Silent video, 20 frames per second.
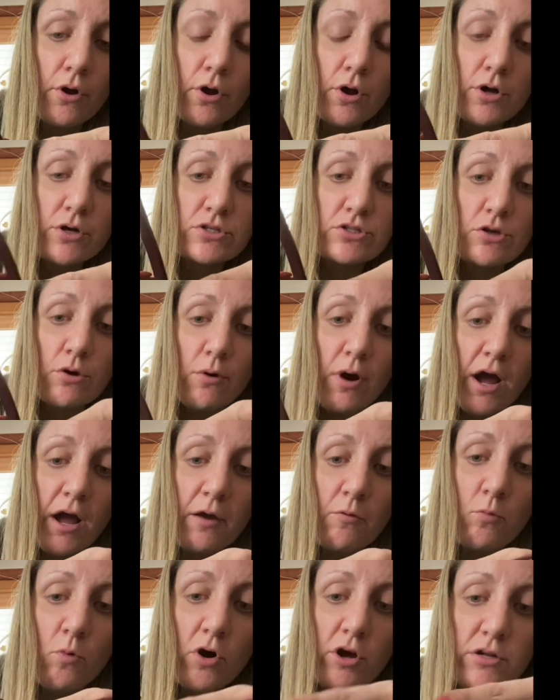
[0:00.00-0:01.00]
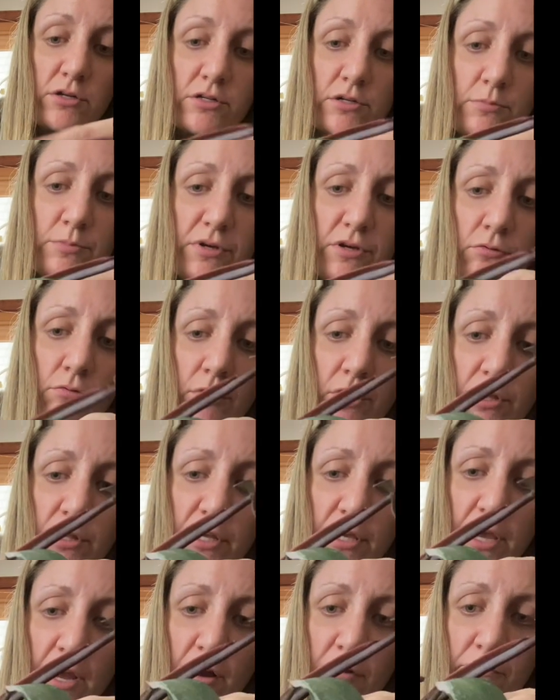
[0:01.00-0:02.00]
So I want to be
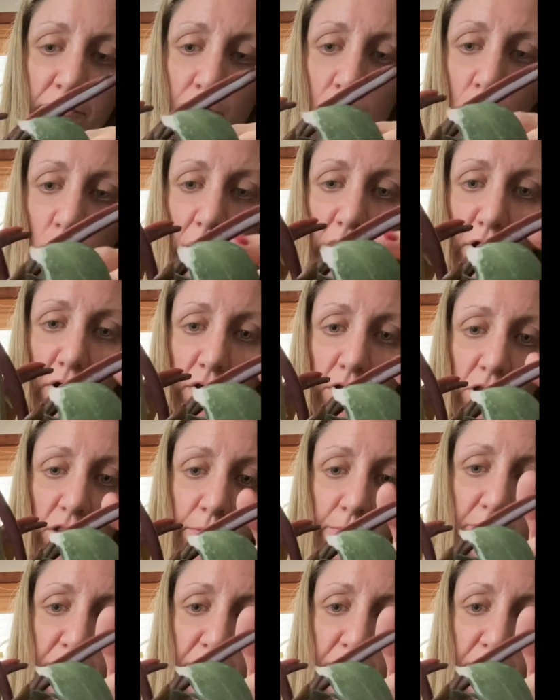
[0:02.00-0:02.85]
really careful where I clip